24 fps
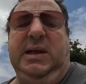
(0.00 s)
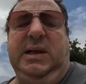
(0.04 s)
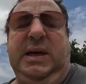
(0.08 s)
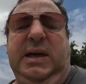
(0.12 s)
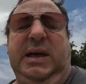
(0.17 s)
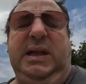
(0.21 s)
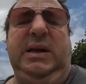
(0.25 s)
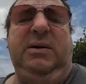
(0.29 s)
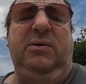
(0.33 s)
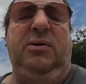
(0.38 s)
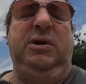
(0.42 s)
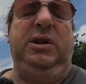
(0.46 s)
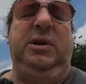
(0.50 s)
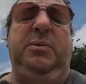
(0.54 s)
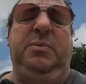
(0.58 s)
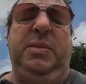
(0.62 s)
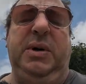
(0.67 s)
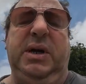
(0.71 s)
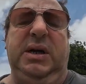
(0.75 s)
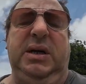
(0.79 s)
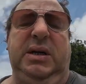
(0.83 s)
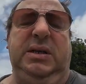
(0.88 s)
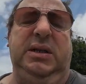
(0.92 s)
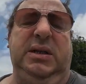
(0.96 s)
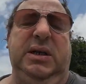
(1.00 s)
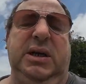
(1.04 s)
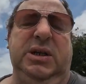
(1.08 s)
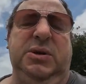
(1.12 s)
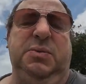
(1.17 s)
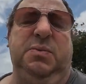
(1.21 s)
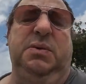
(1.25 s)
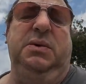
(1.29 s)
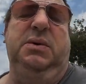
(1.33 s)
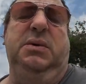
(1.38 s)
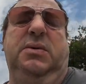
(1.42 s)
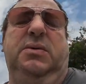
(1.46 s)
and I want to buy
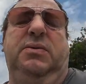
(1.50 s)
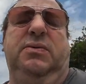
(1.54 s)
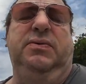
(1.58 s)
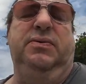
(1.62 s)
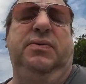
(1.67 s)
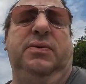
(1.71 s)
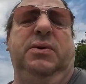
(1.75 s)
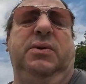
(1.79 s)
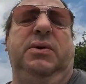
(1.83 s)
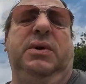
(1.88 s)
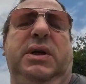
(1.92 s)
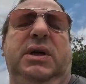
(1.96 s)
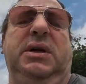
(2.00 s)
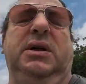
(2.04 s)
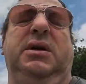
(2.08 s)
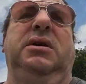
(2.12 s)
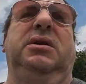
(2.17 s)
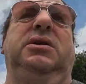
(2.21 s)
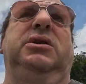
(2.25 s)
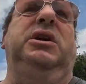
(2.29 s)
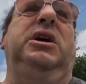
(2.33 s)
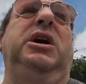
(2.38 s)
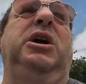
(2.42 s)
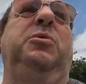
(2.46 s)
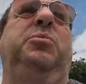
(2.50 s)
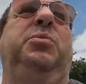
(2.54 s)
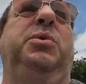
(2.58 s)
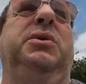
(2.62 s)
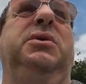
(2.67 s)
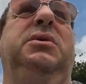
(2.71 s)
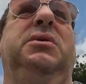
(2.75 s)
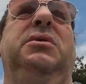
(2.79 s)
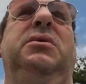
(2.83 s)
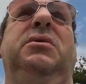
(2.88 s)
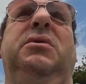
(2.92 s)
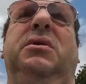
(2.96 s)
attachment for like tripod
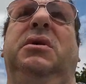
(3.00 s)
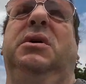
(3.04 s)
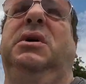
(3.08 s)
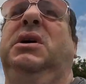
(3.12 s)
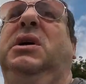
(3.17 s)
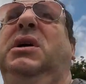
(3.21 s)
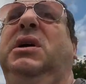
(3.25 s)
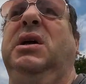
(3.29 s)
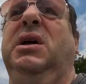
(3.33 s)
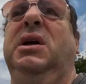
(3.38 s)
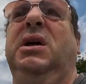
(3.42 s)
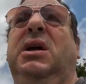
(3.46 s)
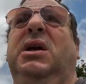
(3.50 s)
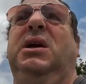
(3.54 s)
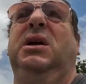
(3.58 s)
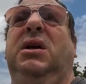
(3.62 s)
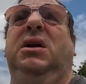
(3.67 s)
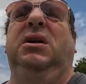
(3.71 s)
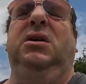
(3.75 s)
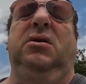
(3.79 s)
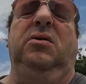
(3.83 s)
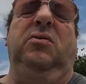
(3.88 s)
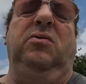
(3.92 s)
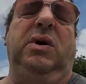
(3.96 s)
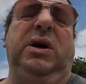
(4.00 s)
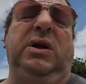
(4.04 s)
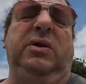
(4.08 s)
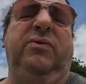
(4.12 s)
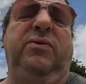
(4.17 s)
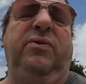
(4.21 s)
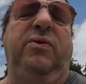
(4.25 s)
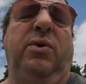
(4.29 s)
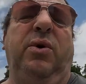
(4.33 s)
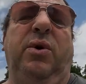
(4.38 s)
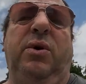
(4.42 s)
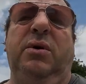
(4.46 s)

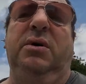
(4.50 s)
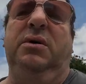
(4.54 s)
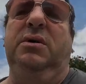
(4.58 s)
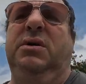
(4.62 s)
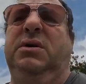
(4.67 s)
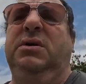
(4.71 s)
1/4